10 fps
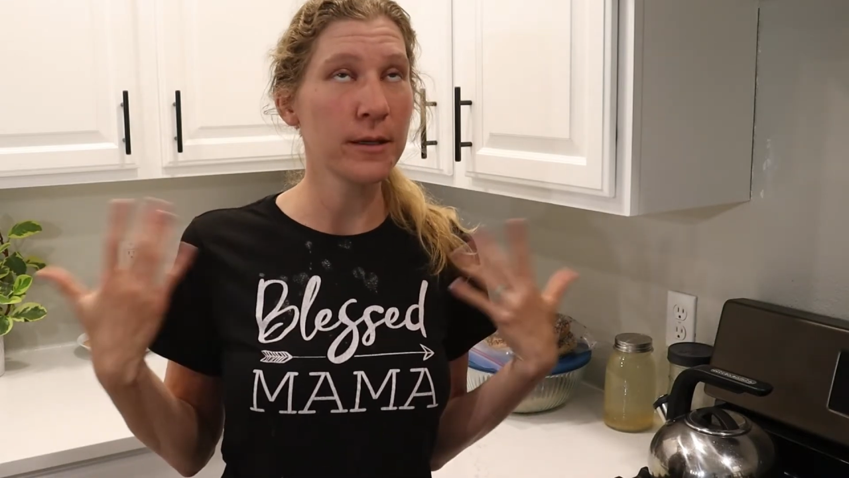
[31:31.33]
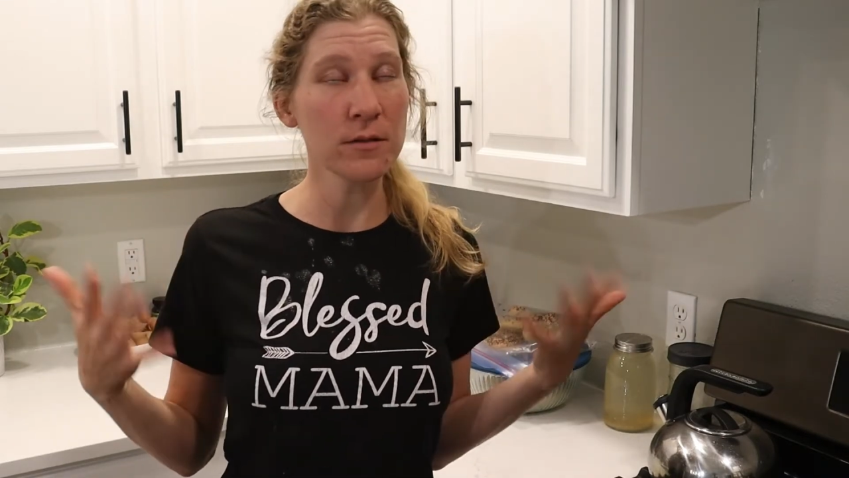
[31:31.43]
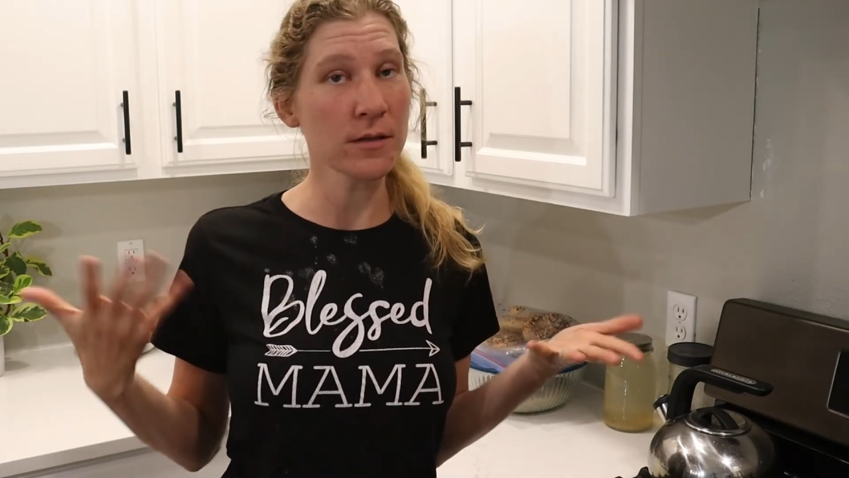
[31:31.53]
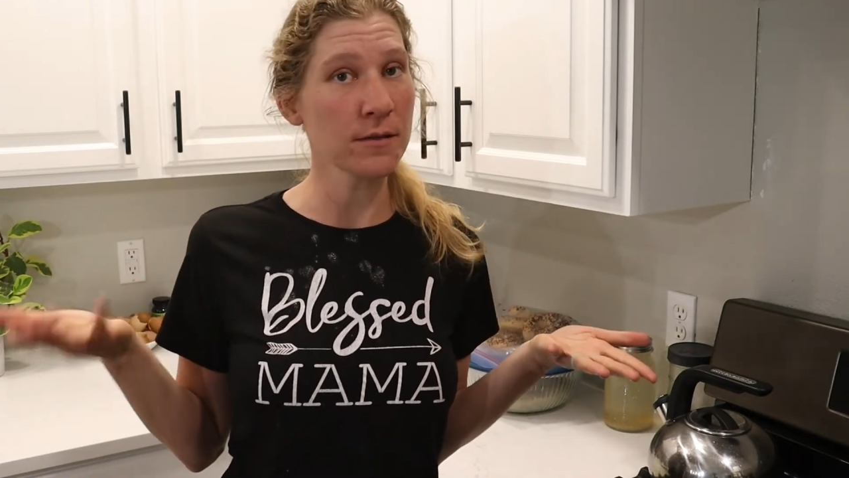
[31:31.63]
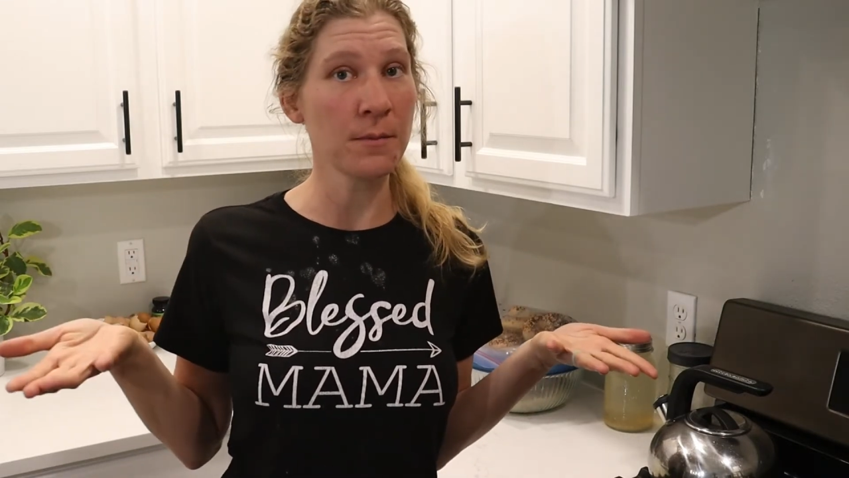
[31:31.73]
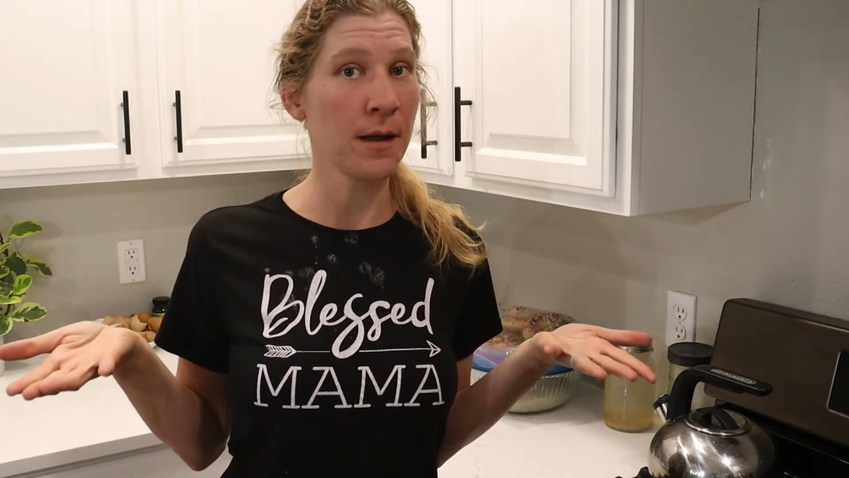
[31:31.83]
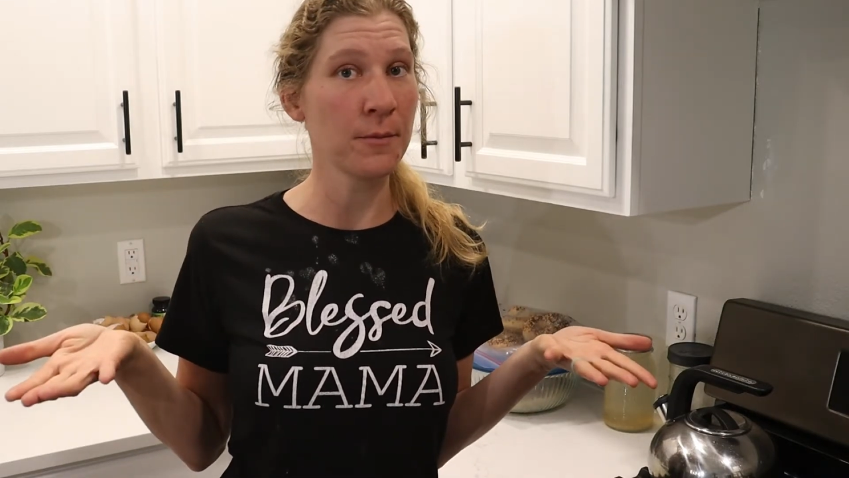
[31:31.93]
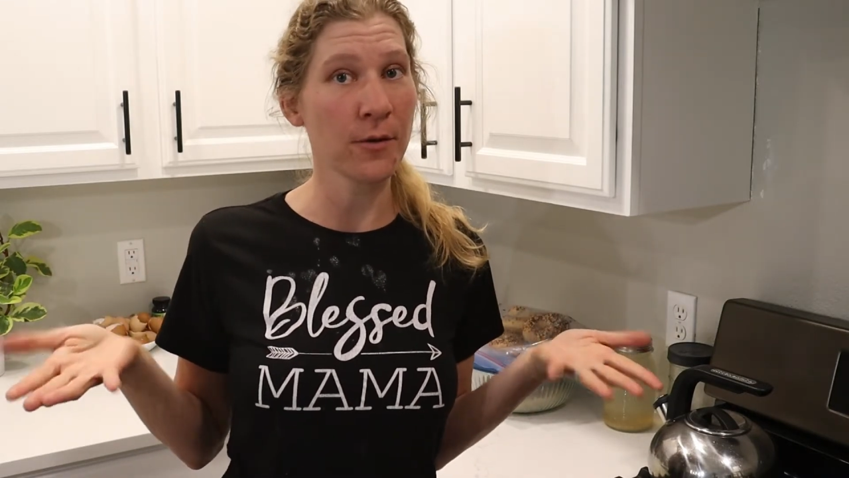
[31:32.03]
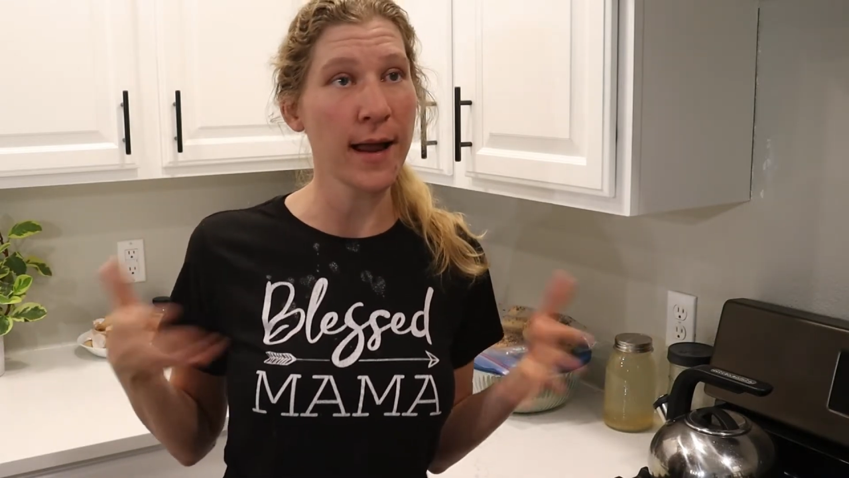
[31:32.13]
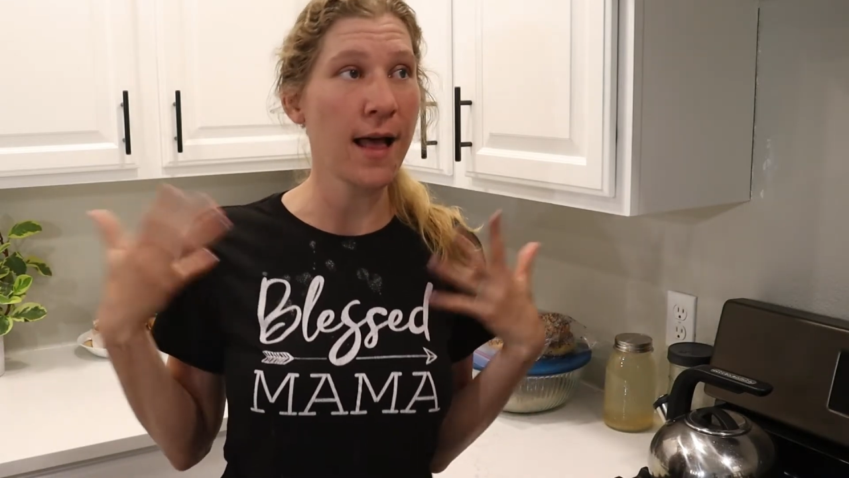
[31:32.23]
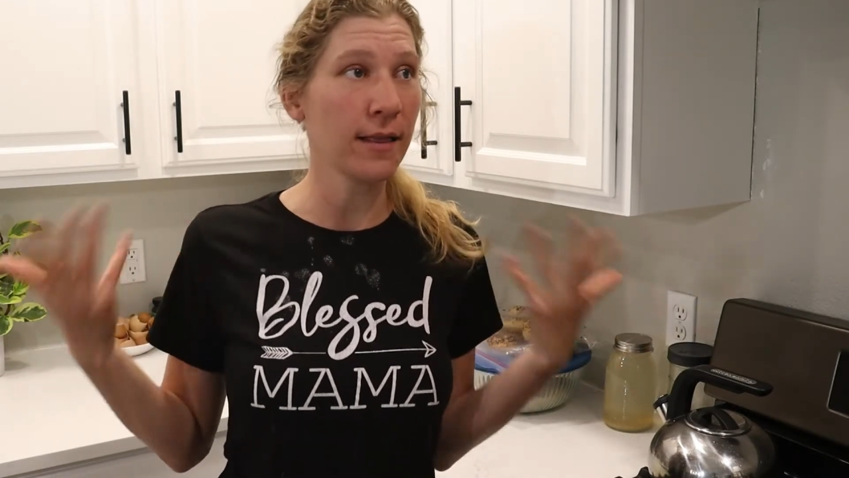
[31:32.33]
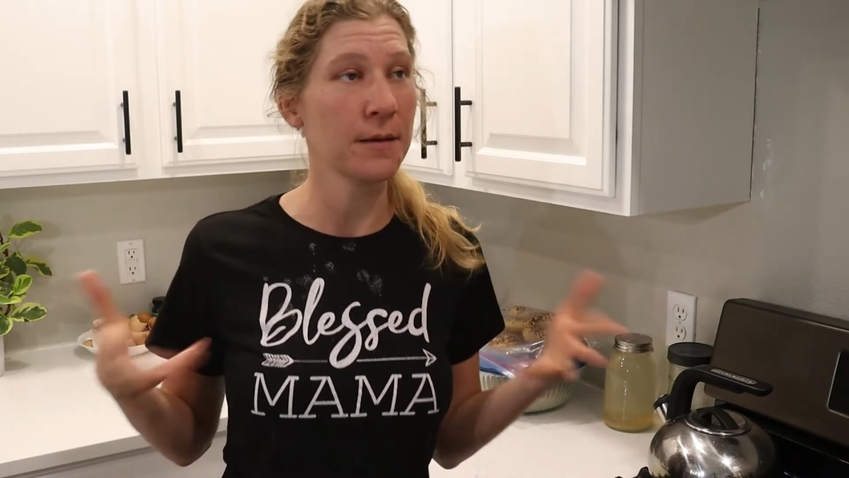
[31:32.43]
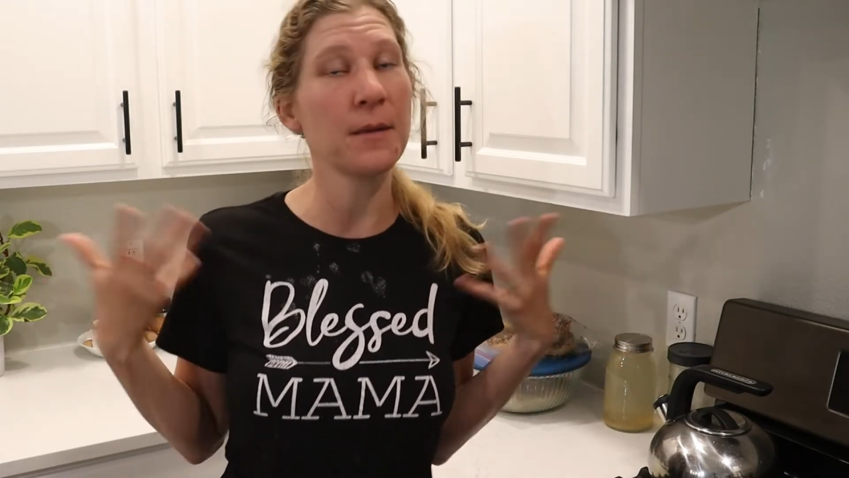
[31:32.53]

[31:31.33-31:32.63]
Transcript: boosts my morale and